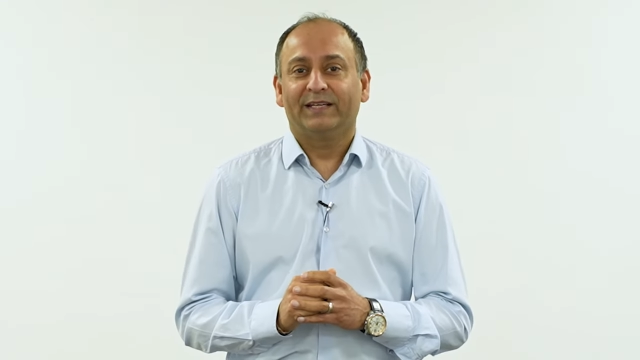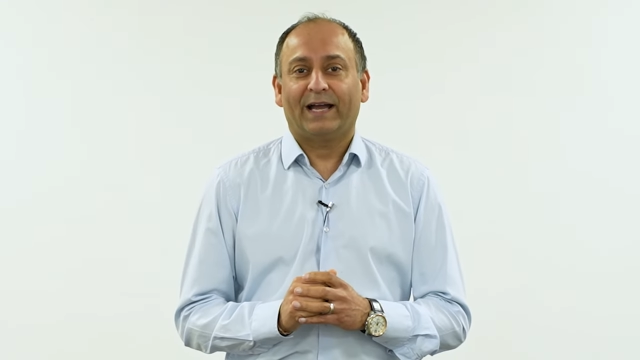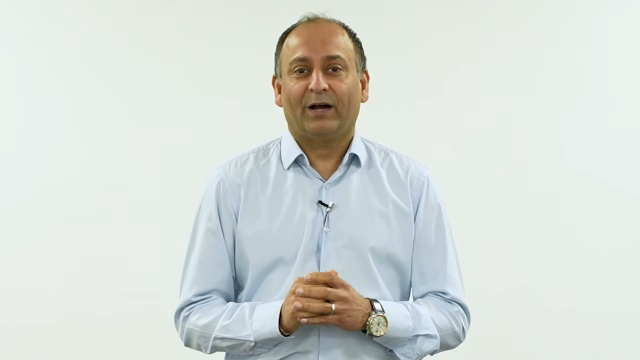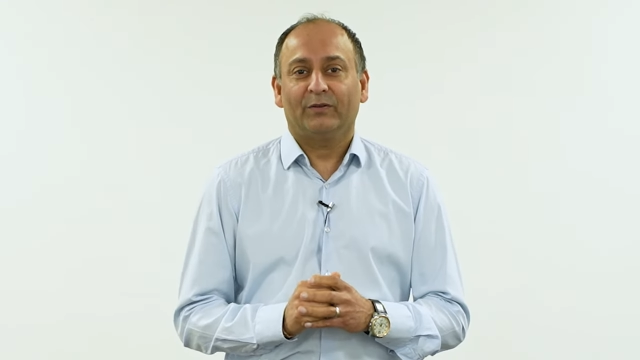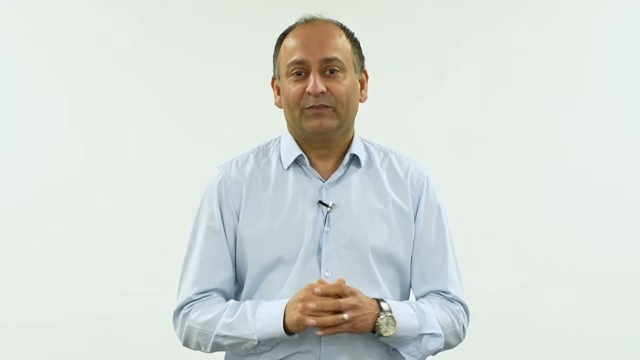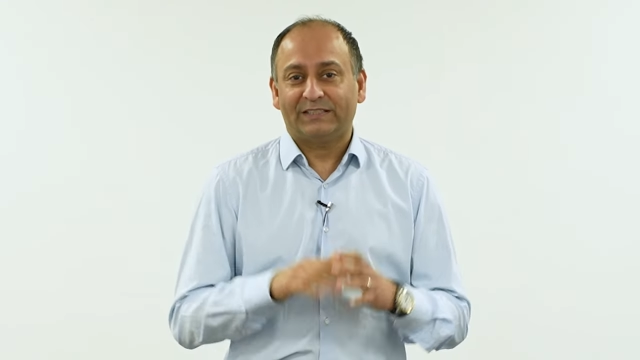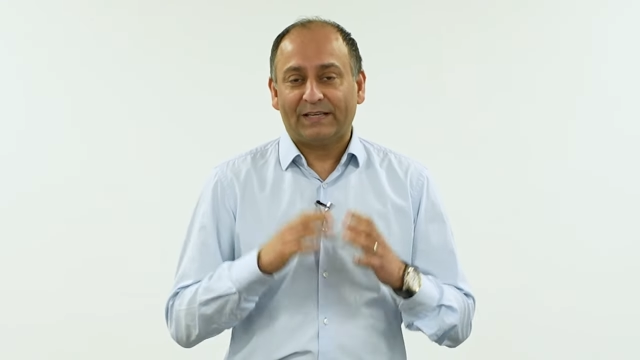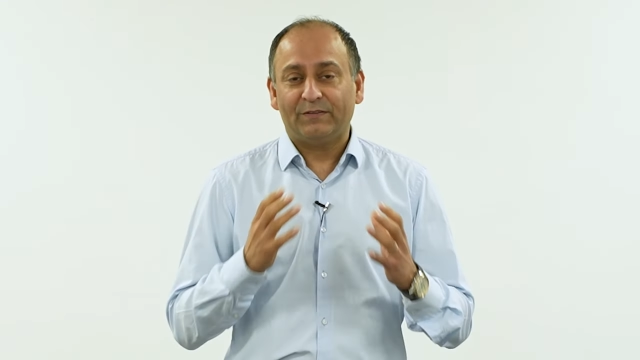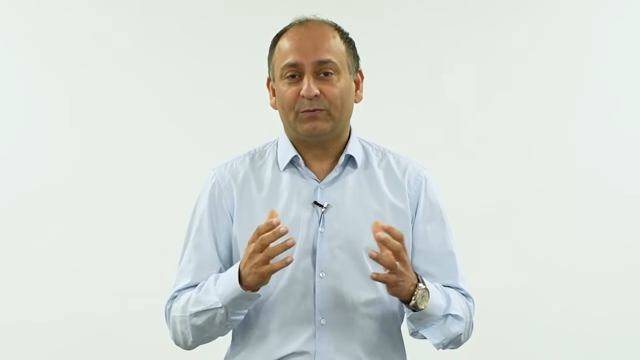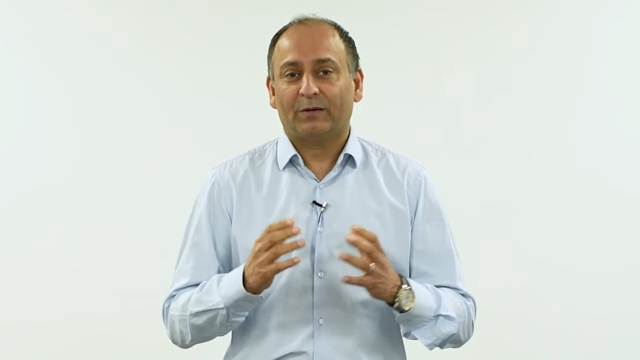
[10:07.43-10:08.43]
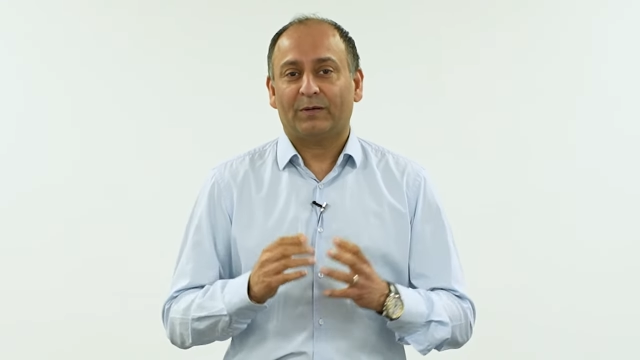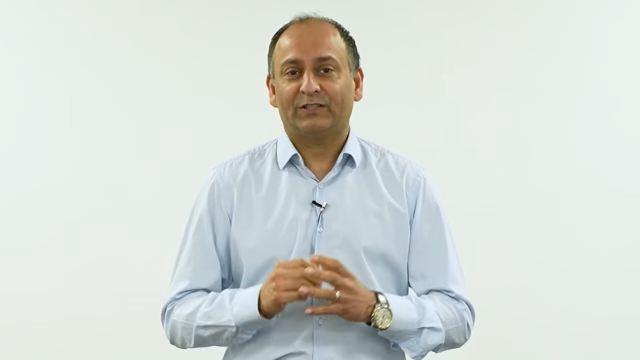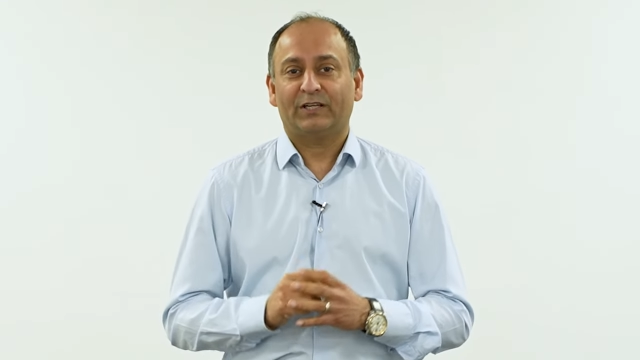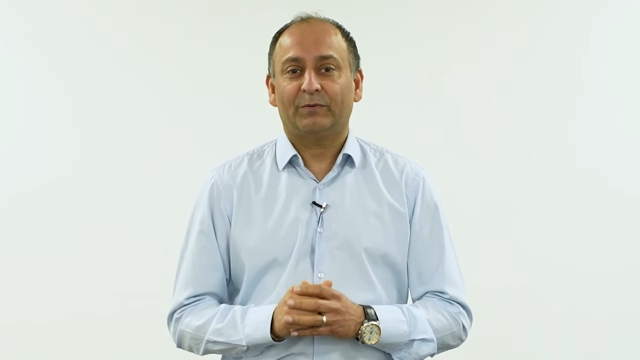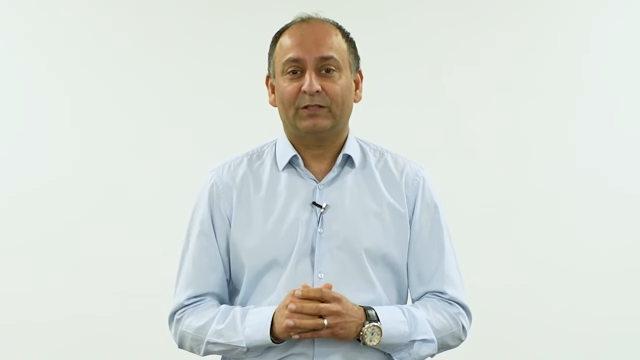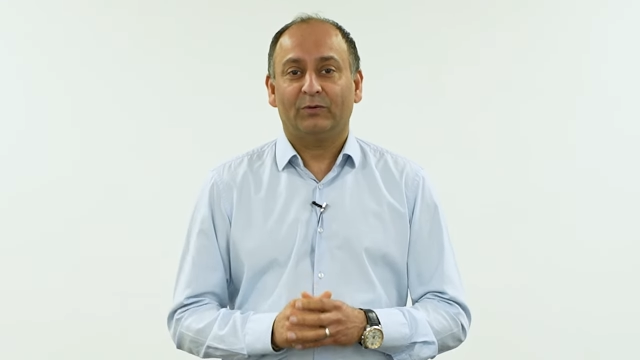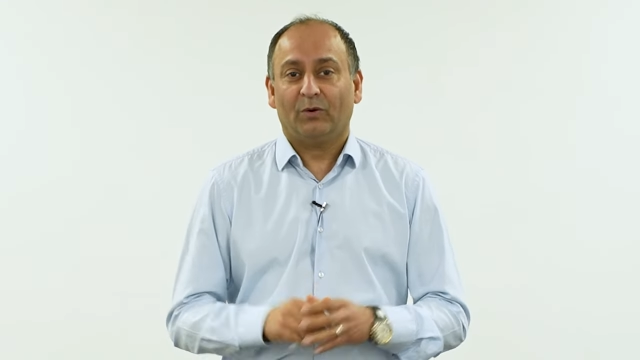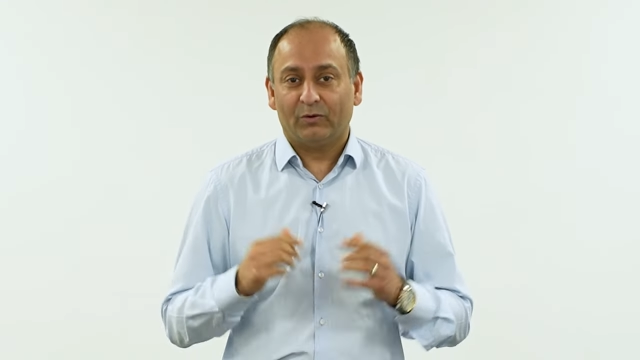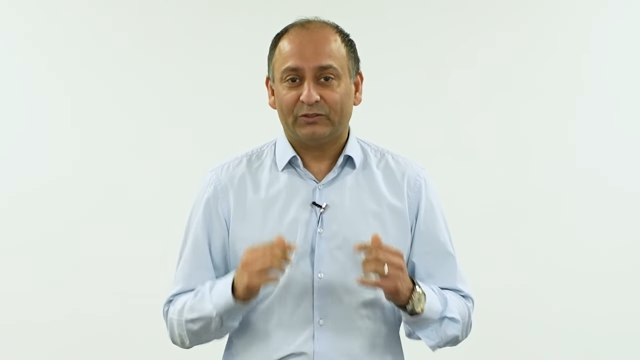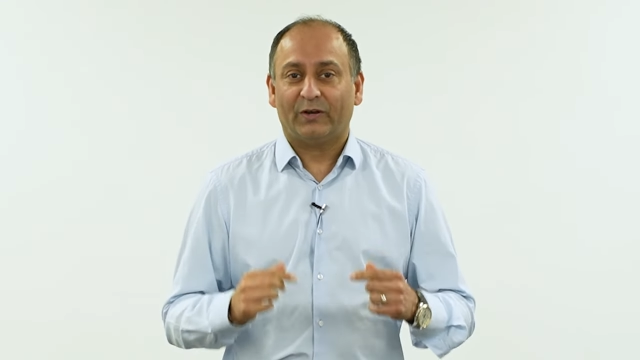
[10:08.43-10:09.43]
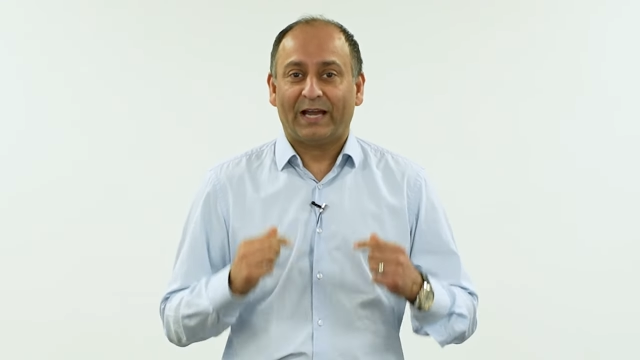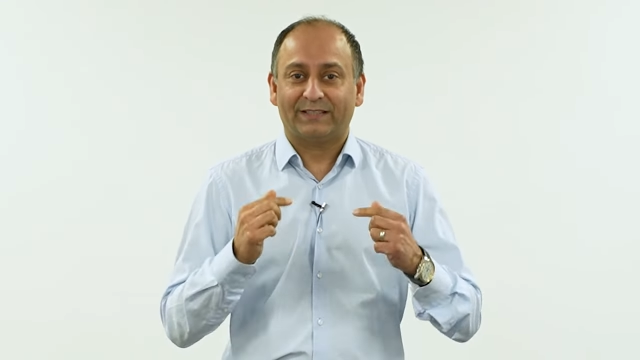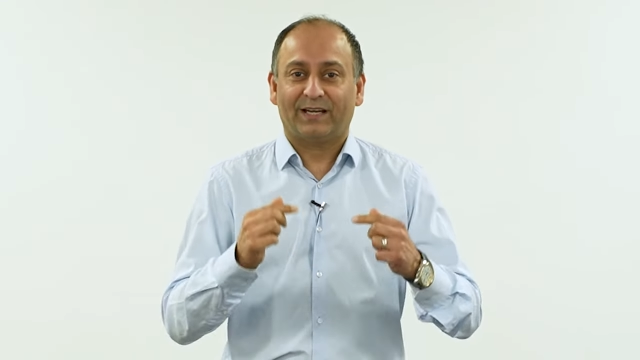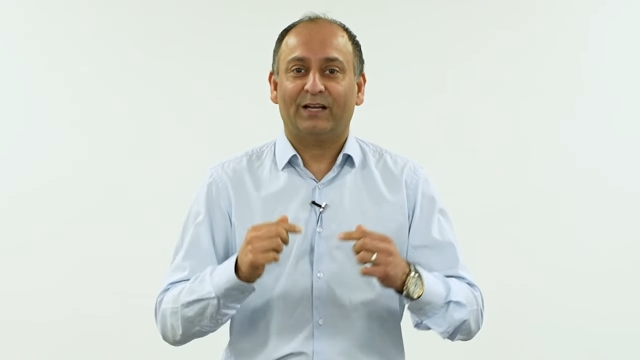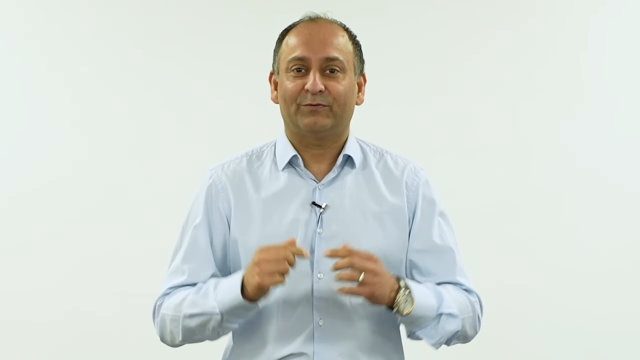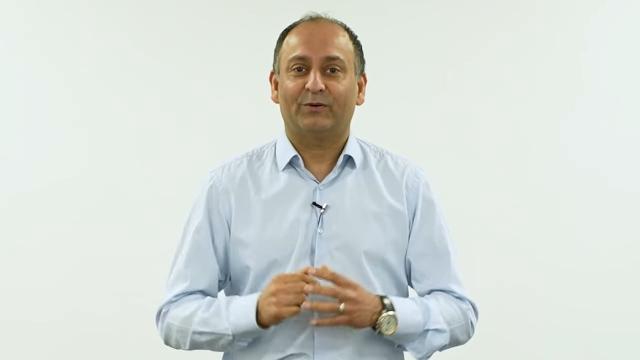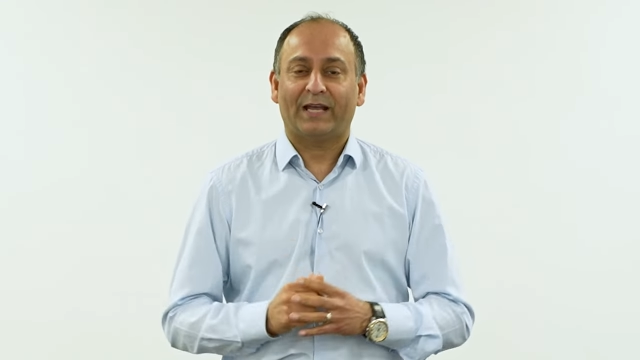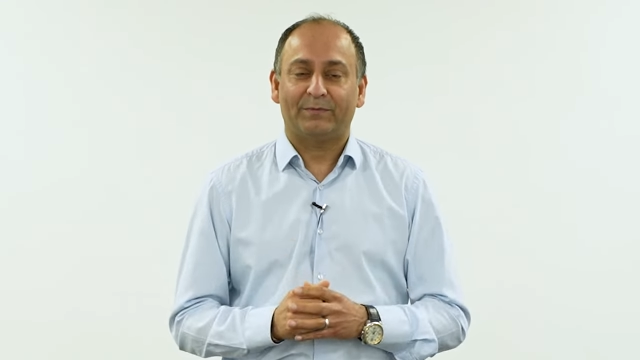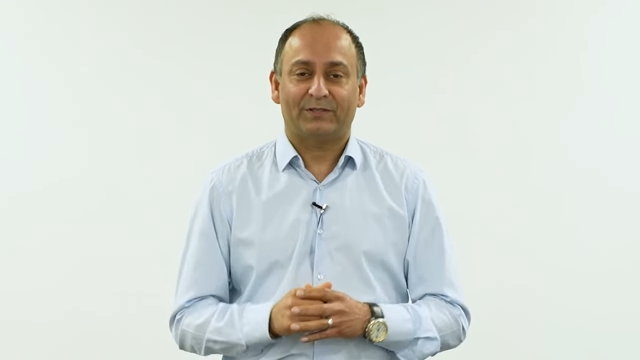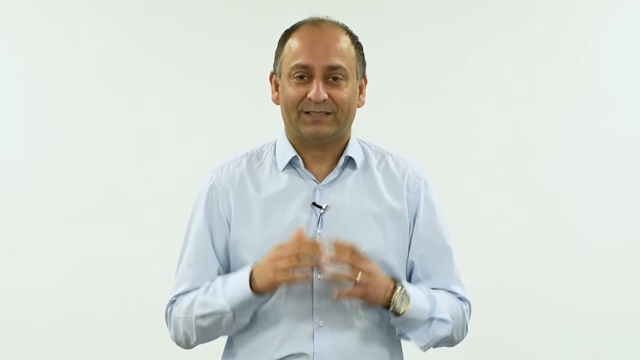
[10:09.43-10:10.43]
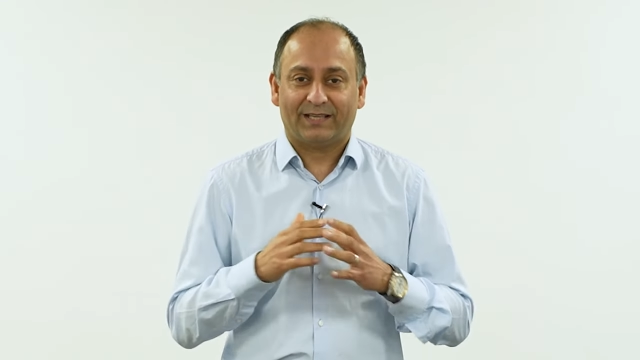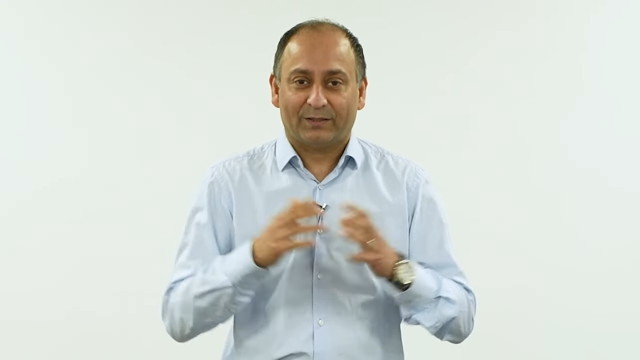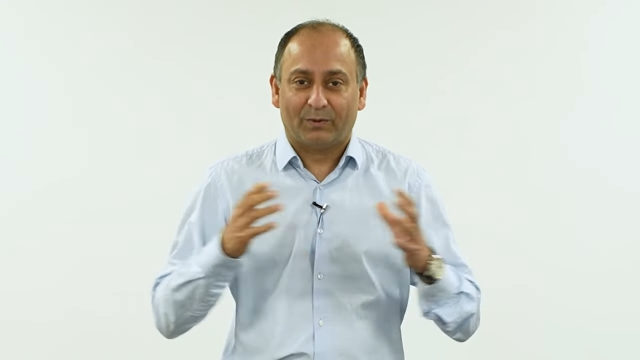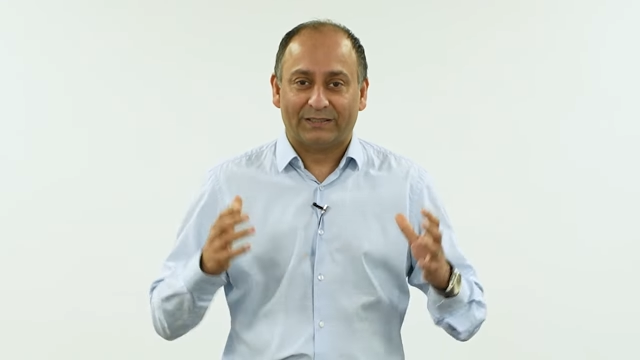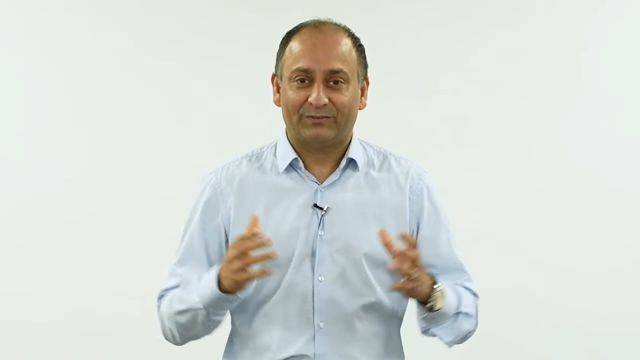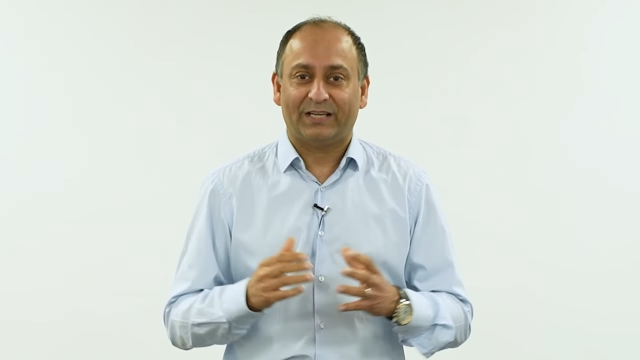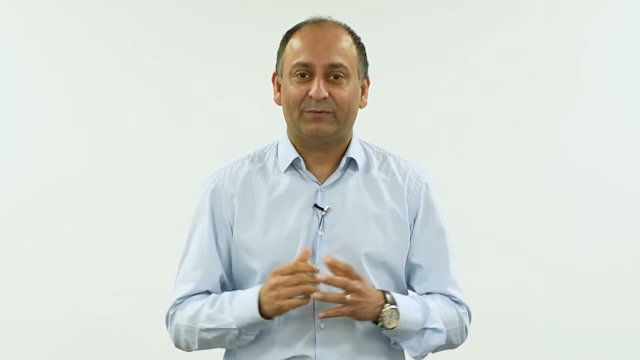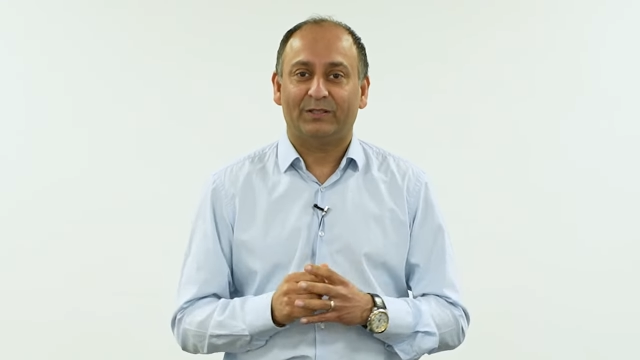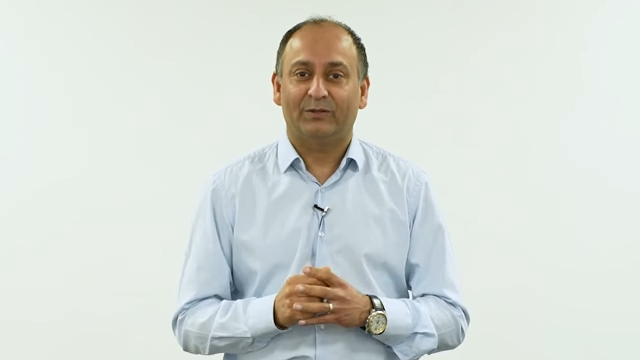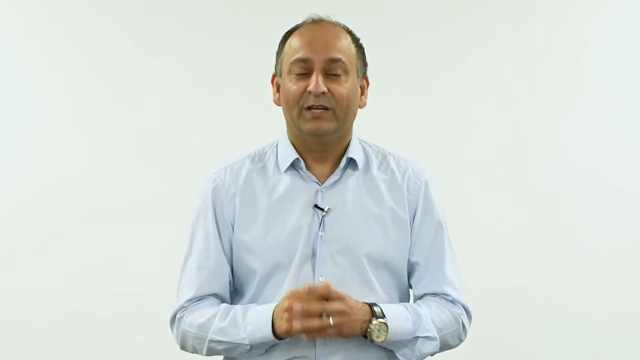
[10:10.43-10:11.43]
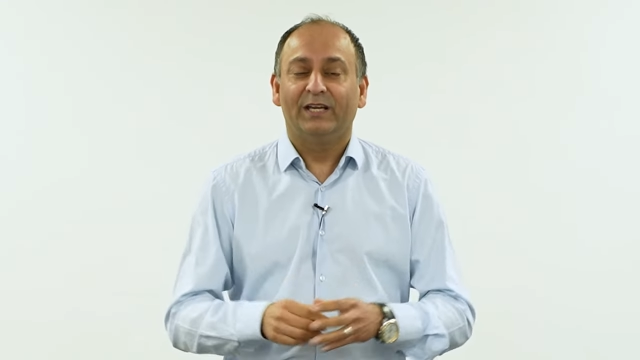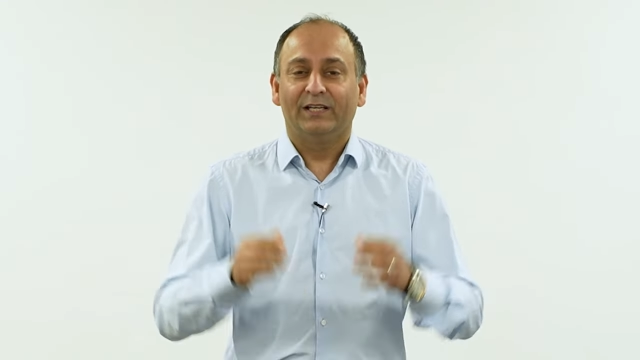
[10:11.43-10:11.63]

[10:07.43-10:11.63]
Now, the seventh one I want to share with you also has a colorful name, just like the ones I've shared with you,